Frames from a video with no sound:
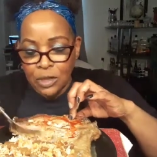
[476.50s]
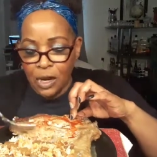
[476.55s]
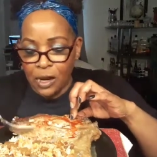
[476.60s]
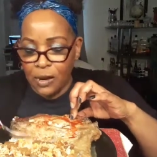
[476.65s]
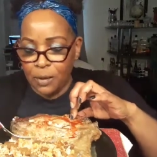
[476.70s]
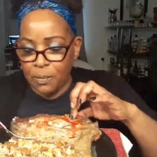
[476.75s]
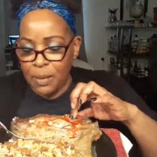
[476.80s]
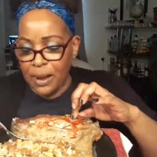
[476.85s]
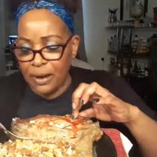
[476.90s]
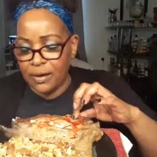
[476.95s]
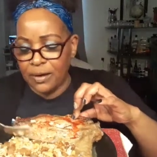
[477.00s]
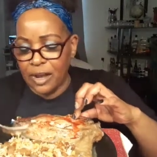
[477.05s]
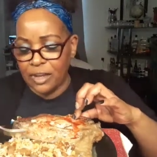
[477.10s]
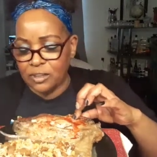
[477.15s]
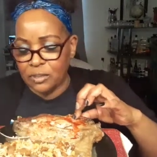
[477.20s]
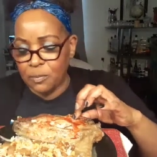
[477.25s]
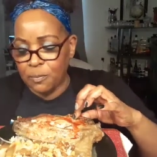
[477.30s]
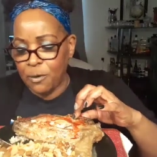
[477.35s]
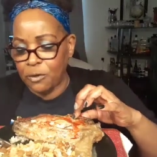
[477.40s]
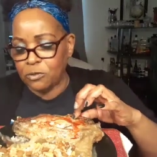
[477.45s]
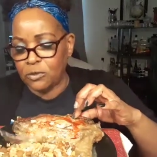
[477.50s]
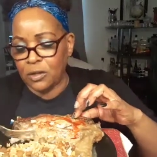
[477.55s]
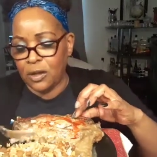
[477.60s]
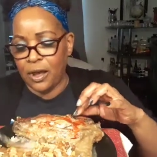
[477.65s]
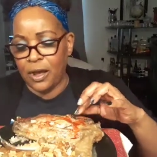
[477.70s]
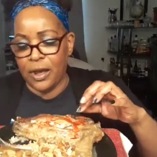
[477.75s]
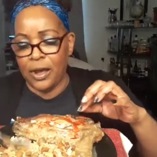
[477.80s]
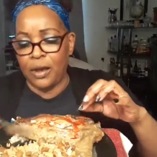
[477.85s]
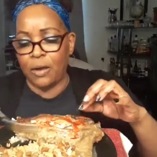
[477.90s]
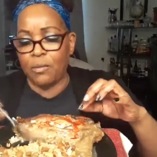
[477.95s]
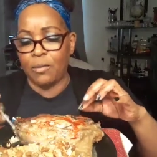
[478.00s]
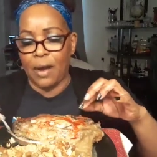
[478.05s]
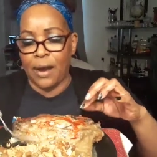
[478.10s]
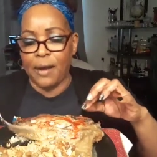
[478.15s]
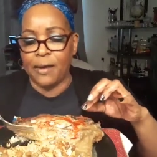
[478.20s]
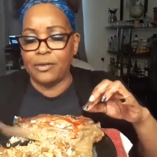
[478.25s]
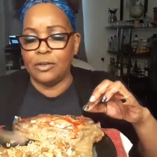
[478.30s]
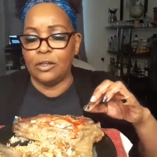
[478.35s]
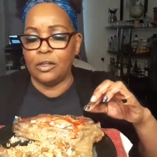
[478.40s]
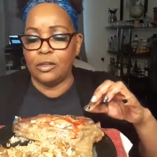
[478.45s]
Everybody not supposed to hang
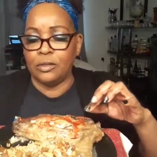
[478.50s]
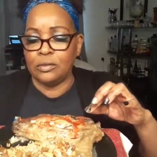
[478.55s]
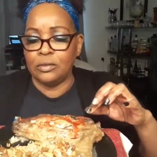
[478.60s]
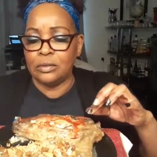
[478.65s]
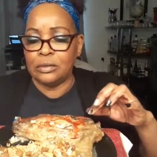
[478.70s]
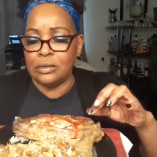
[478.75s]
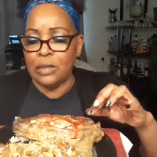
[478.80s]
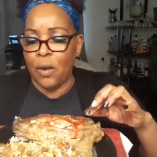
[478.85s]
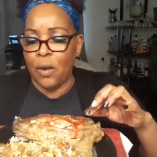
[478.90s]
around you.